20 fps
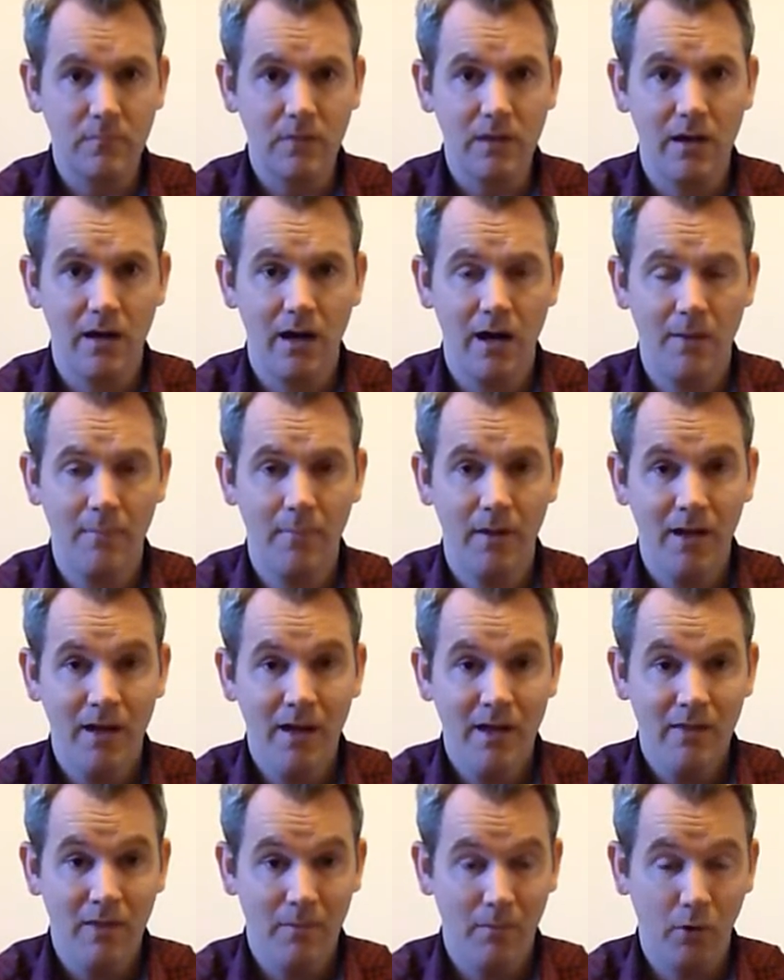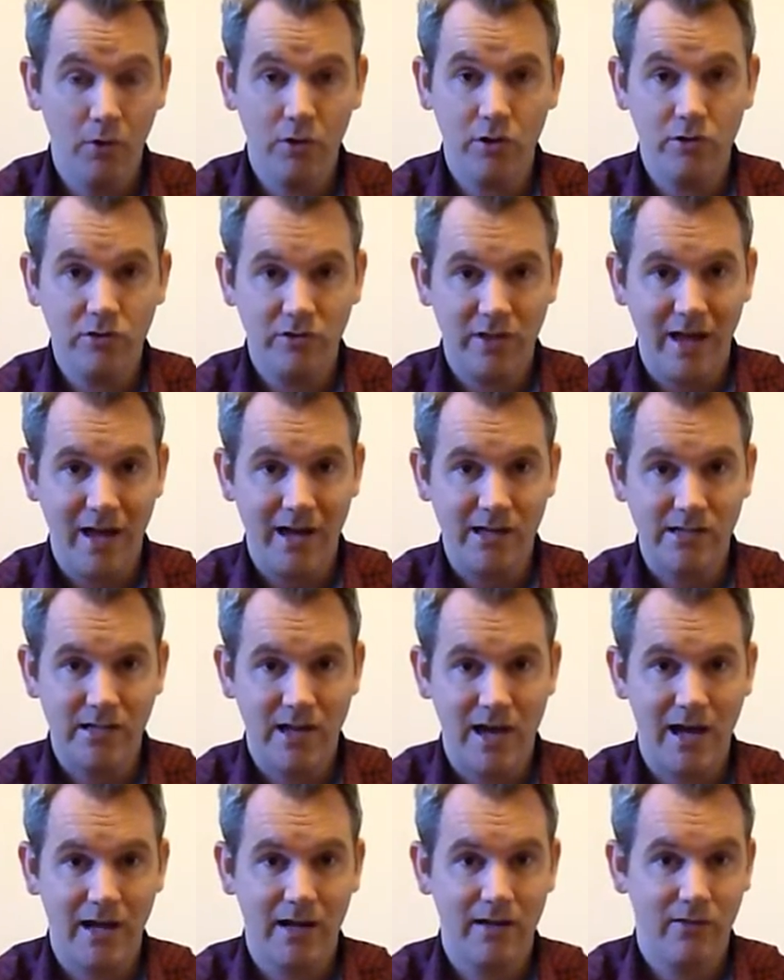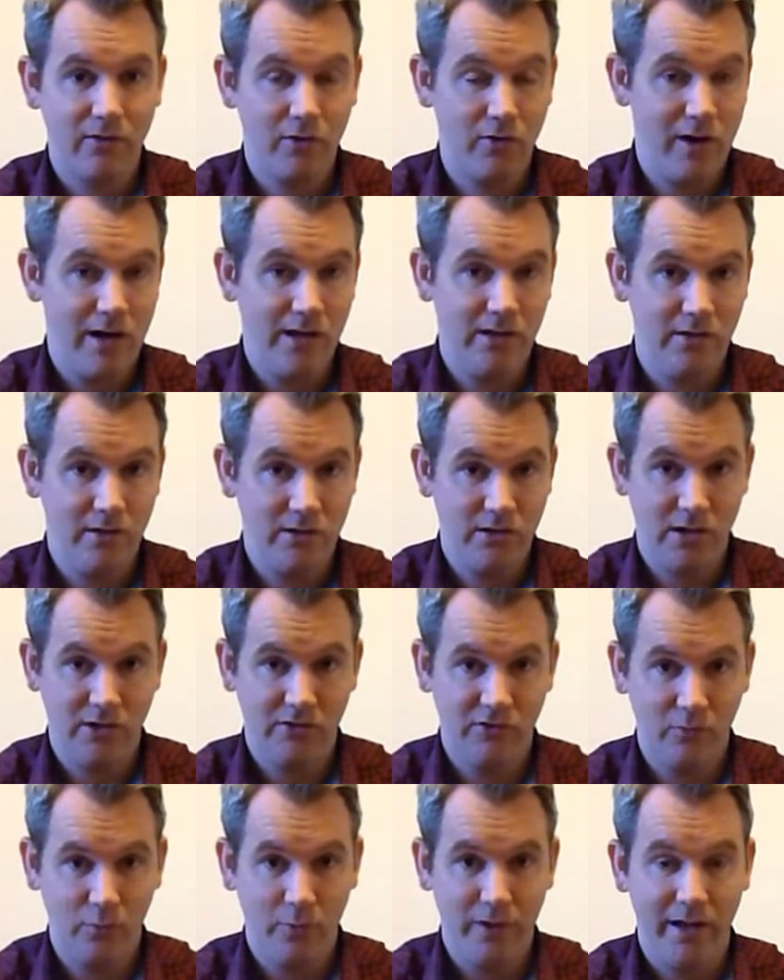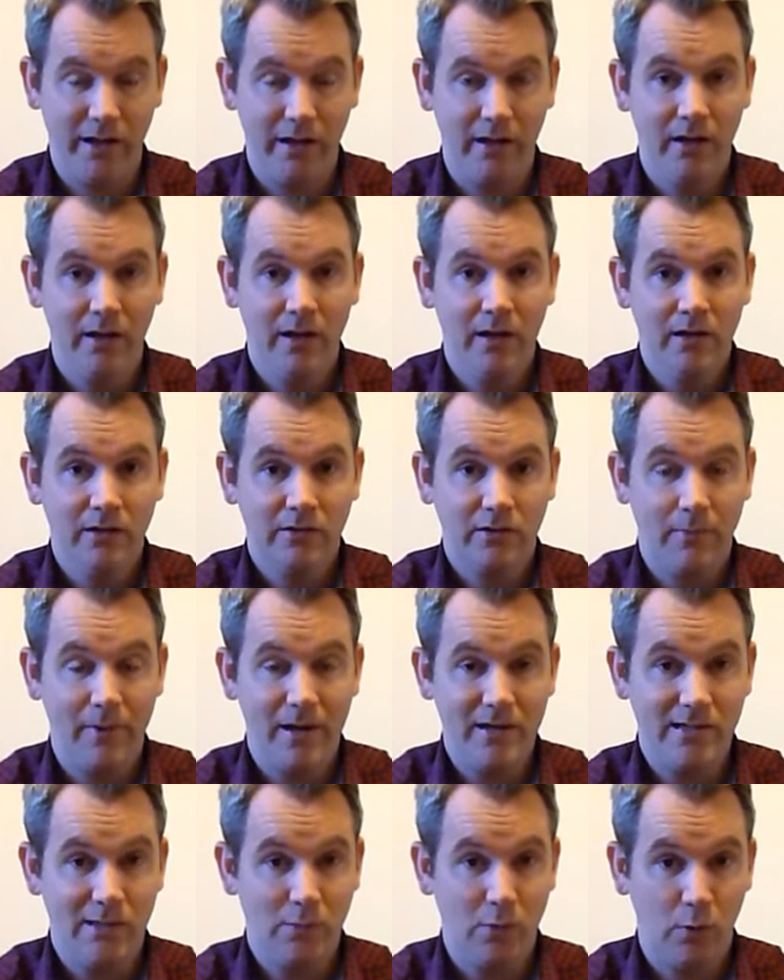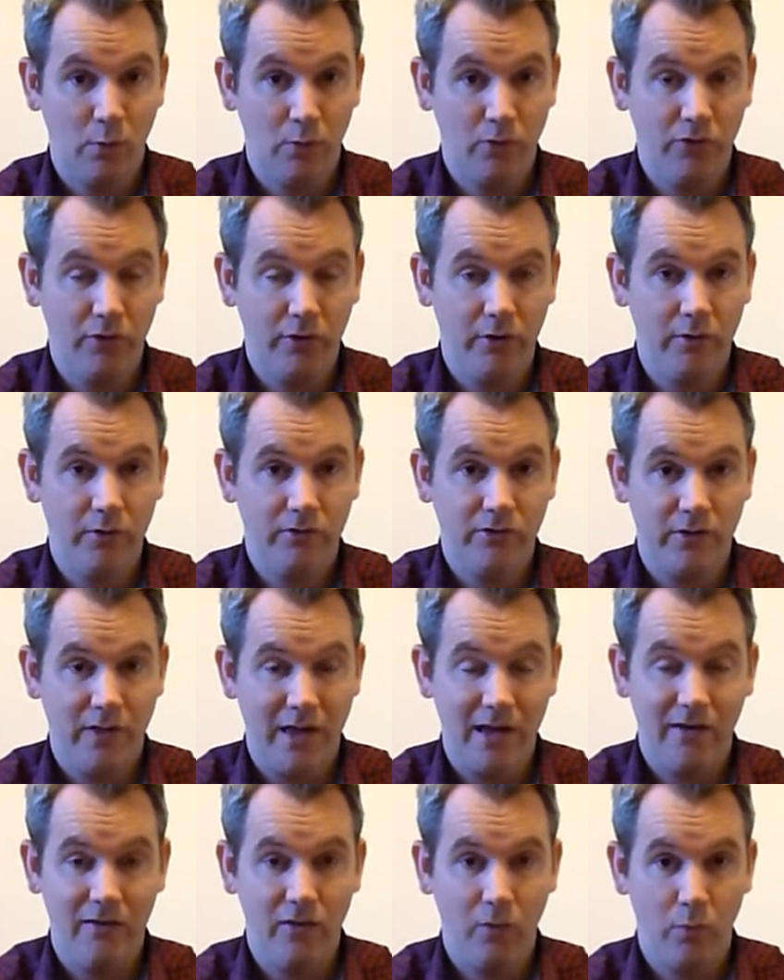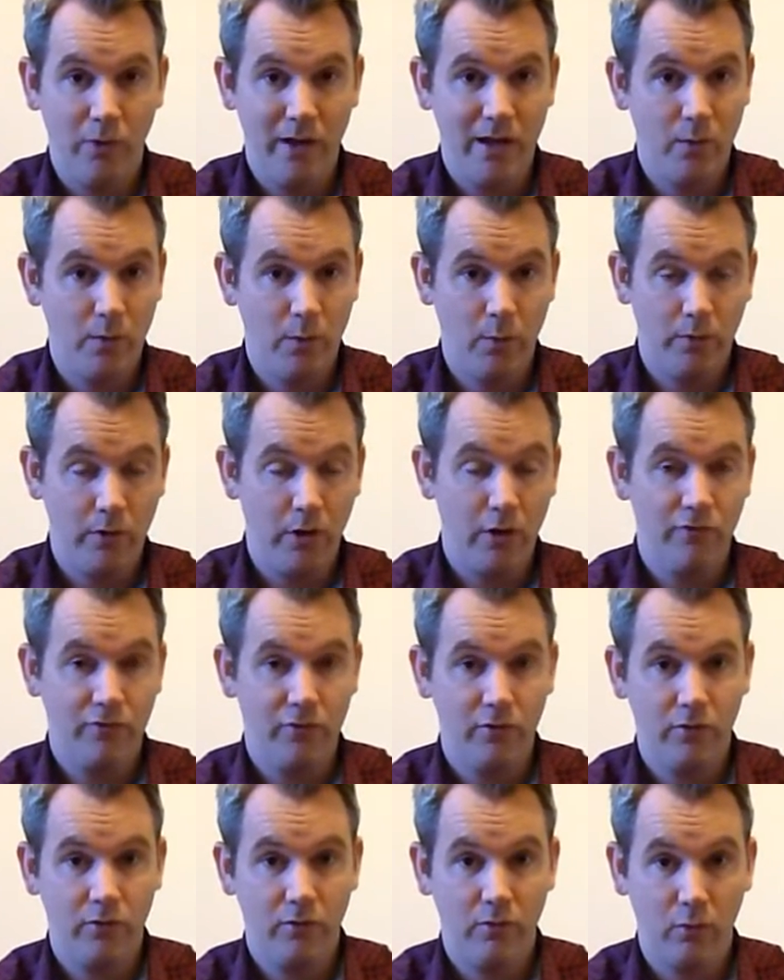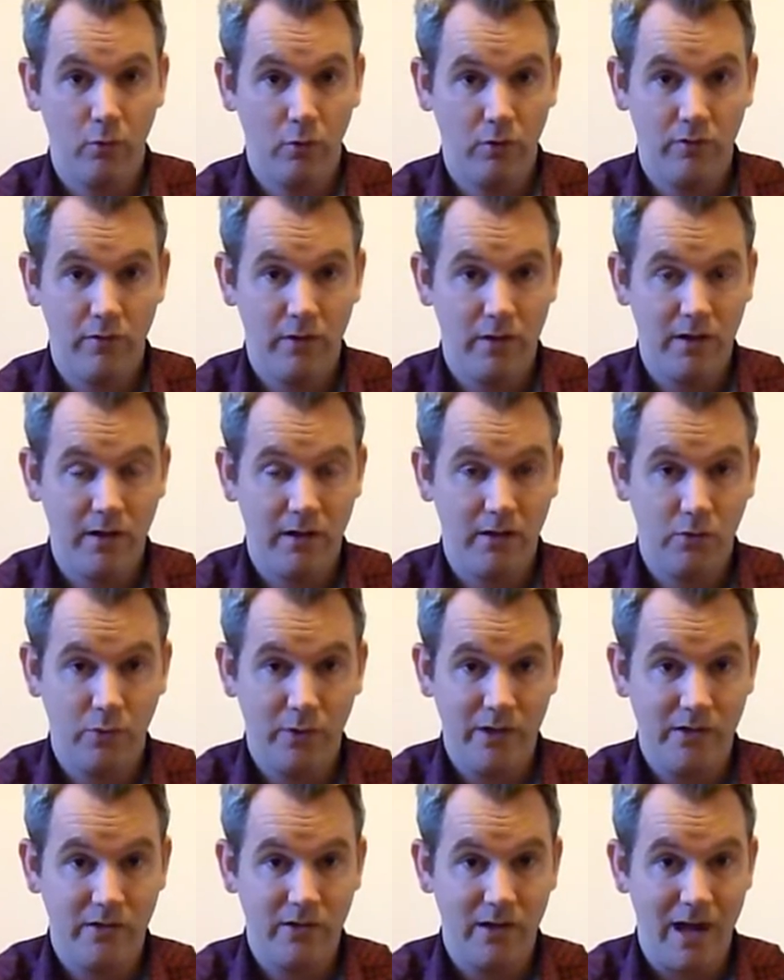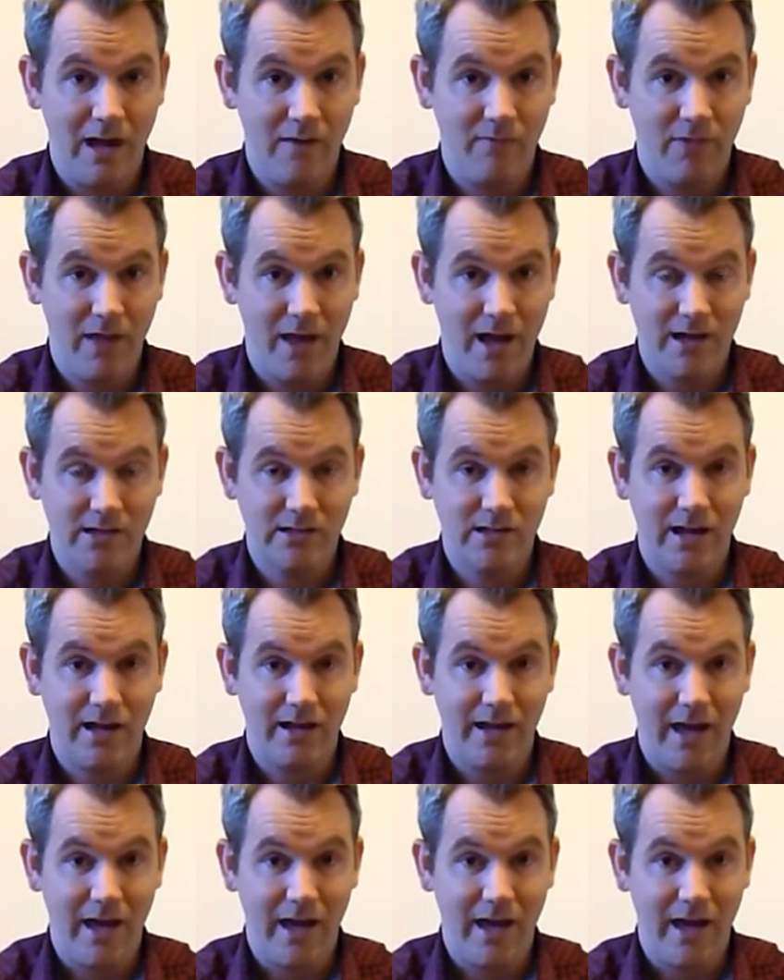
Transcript: The more you use the hashtag, the greater the chance of winning. So basically what we'll do is at the end of the week, we will go through all of the tweets that have the hashtag